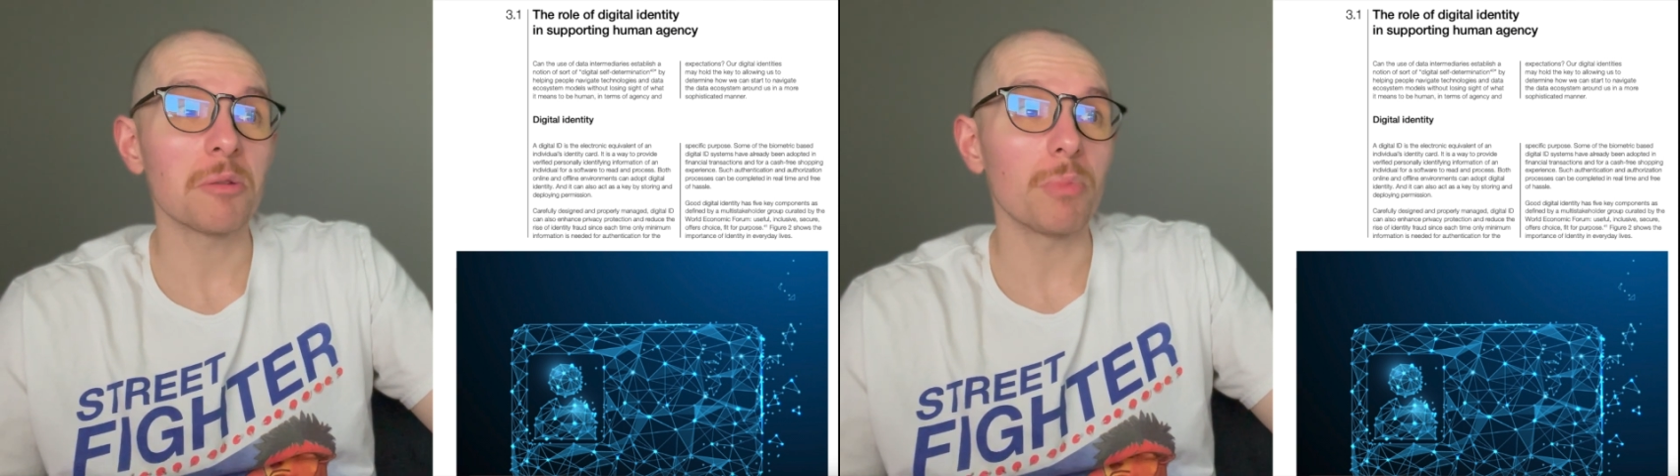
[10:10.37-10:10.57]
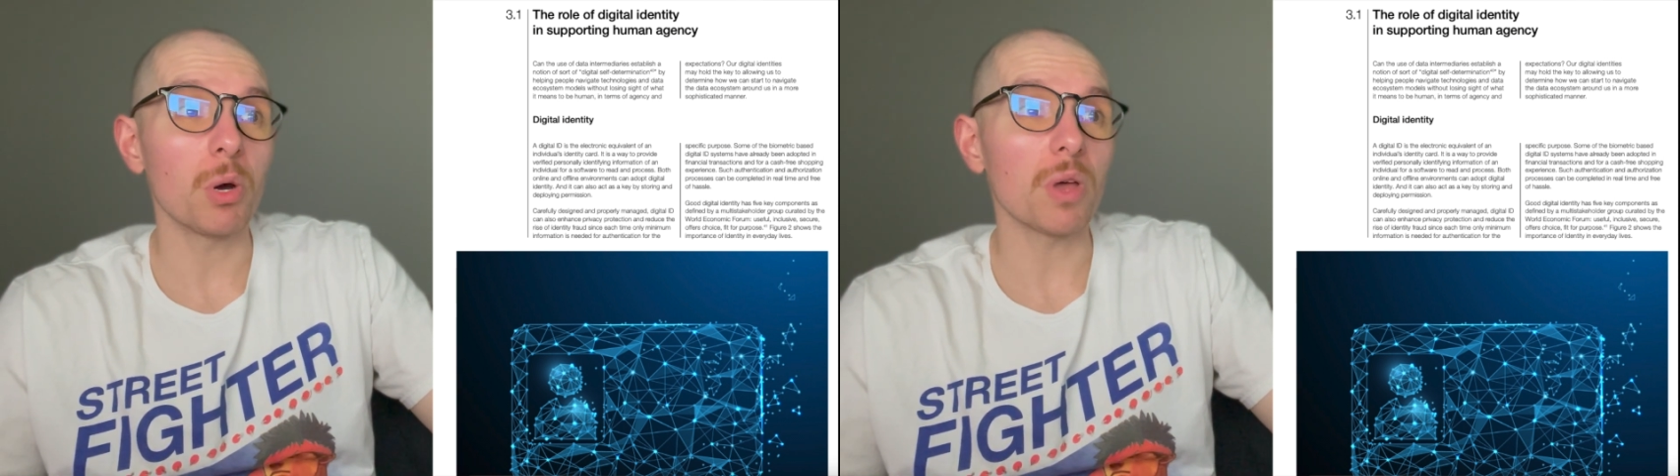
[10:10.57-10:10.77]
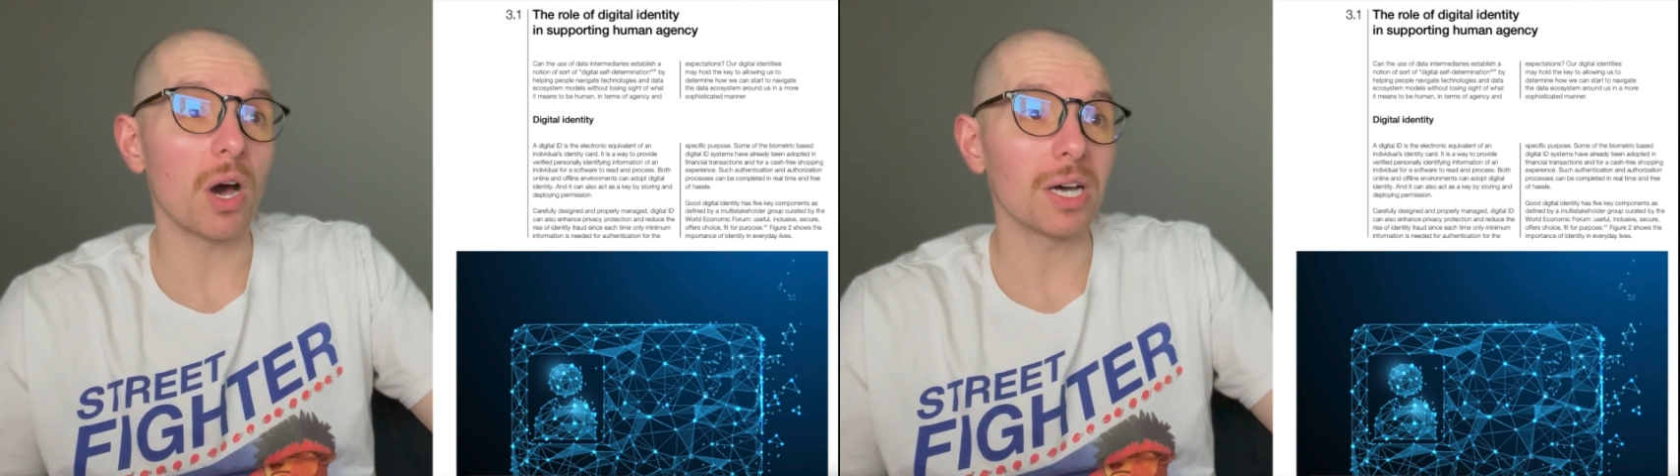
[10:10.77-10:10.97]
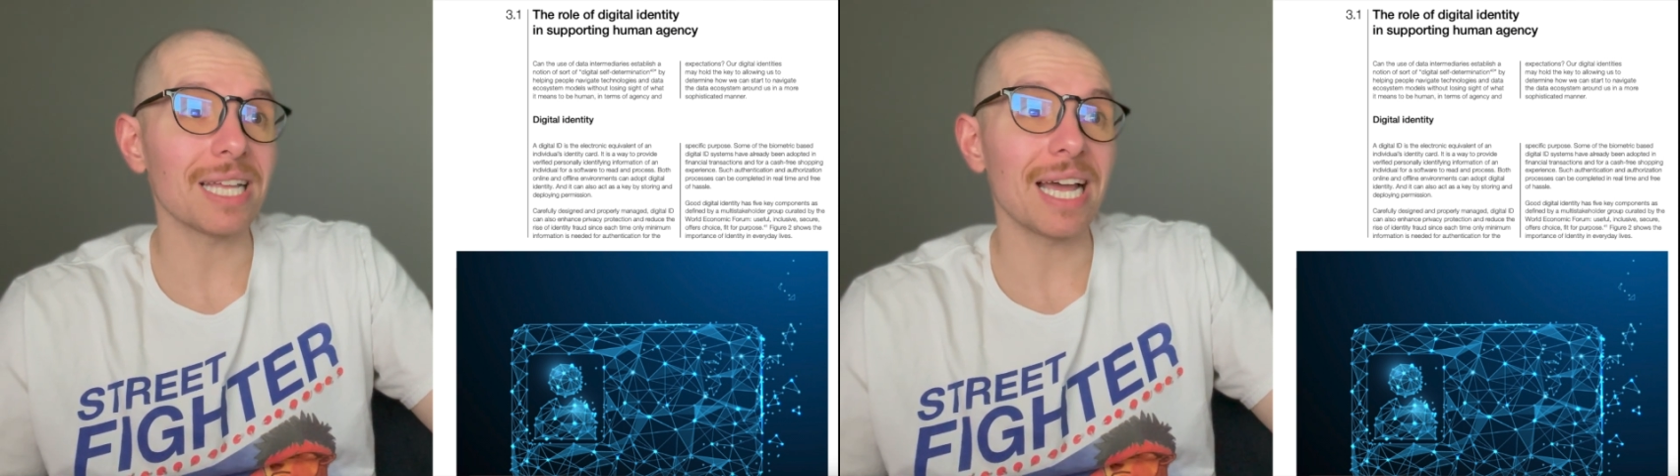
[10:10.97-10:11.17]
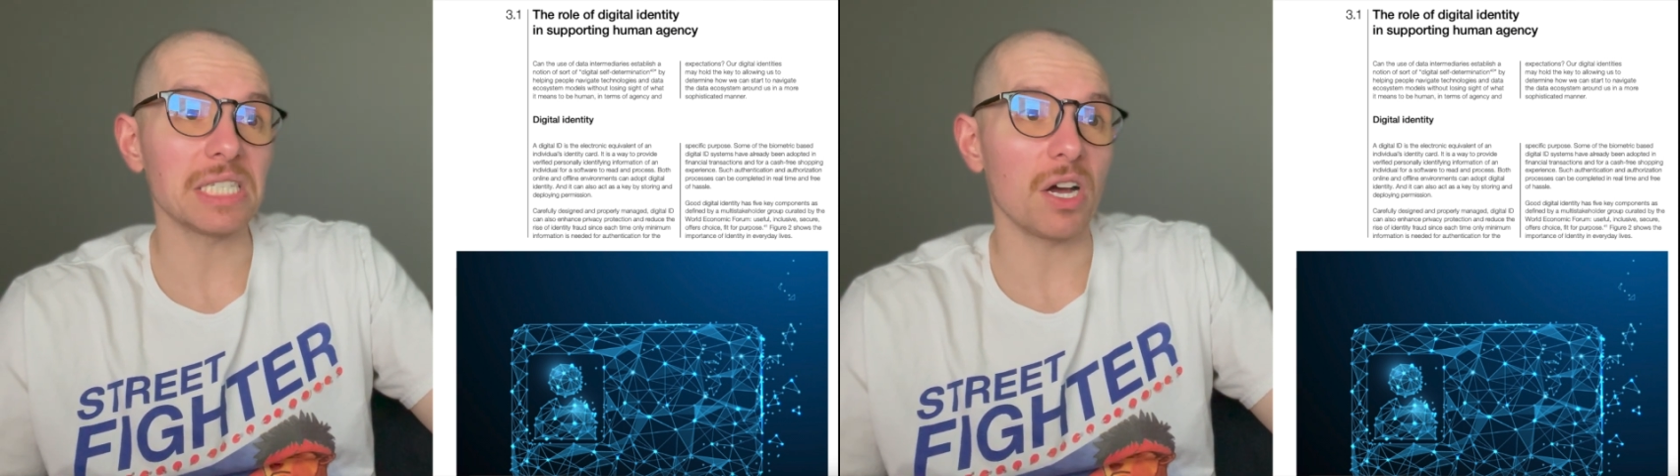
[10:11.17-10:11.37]
Both
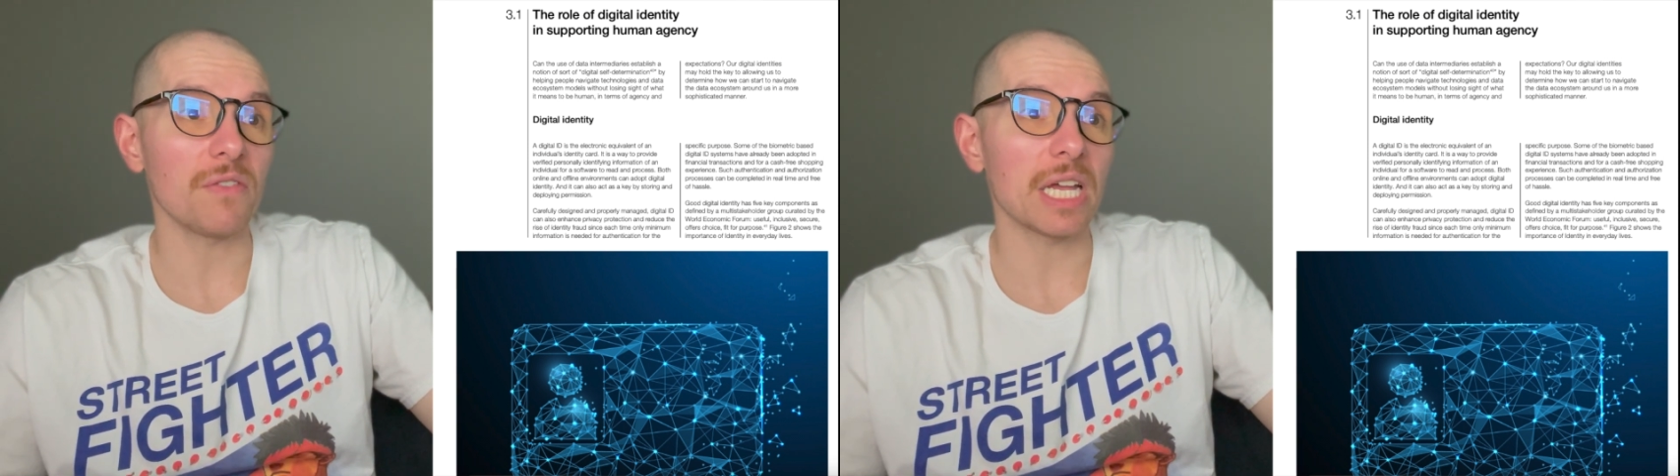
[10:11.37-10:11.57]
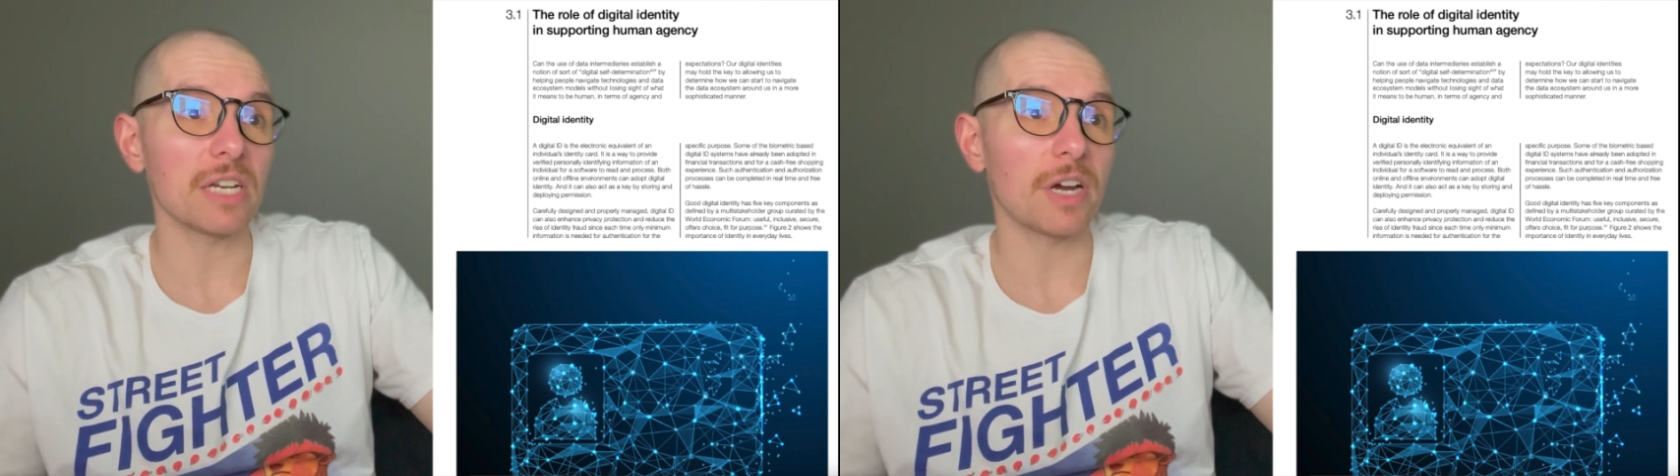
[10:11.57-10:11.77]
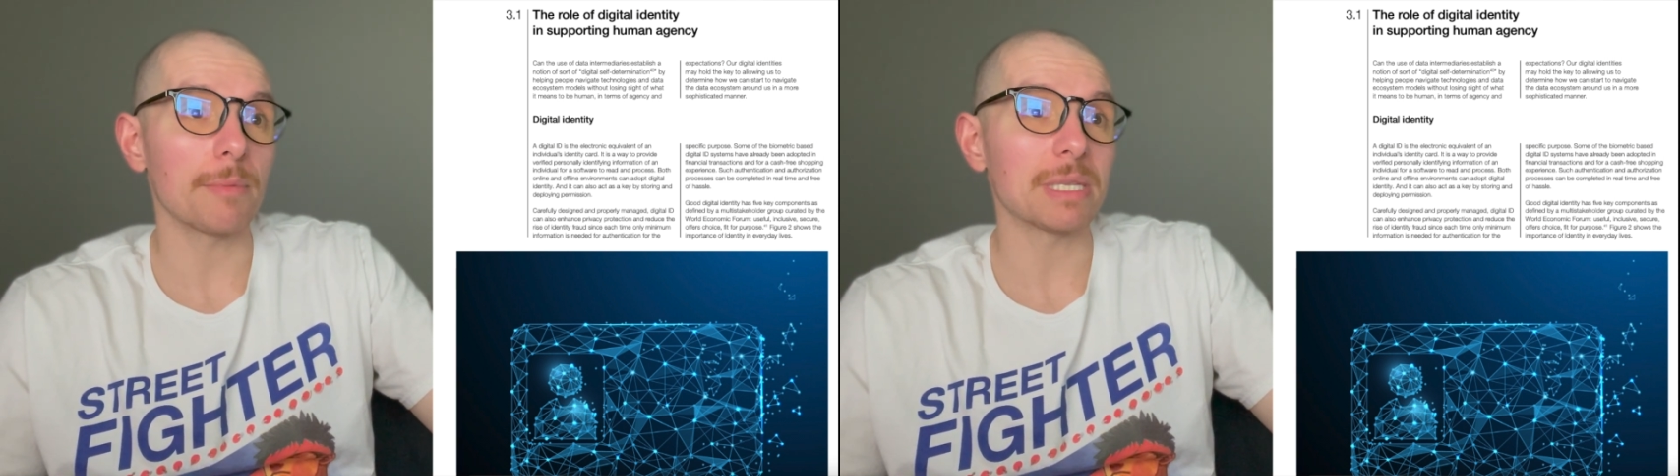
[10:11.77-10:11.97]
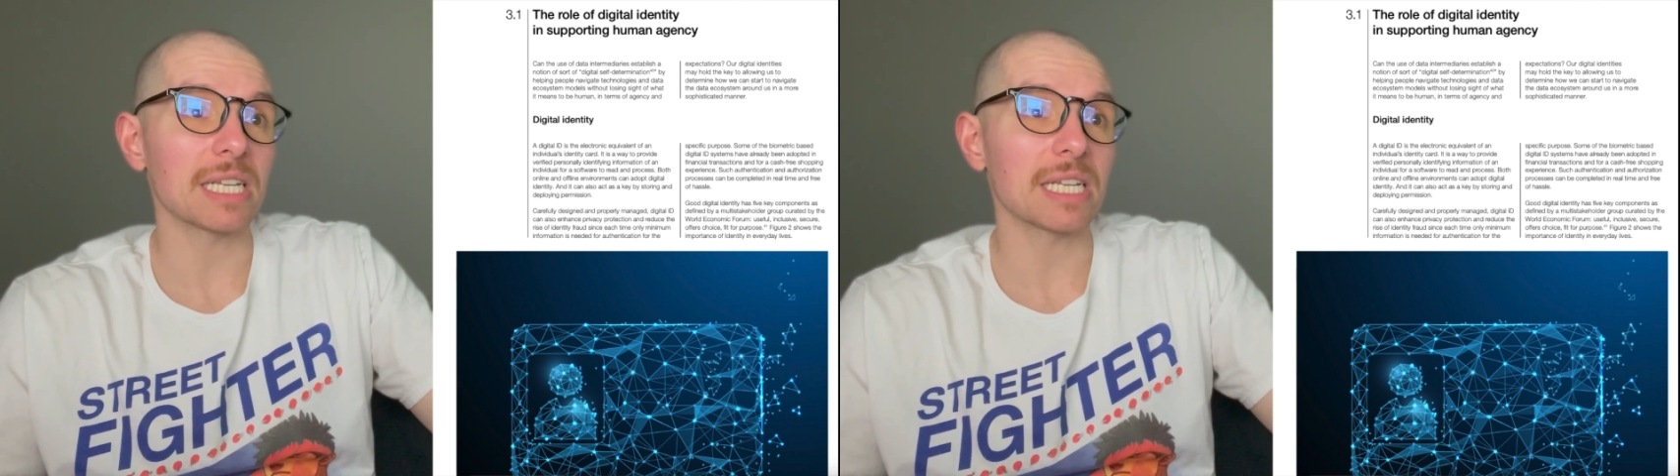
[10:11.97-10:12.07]
online and offline environments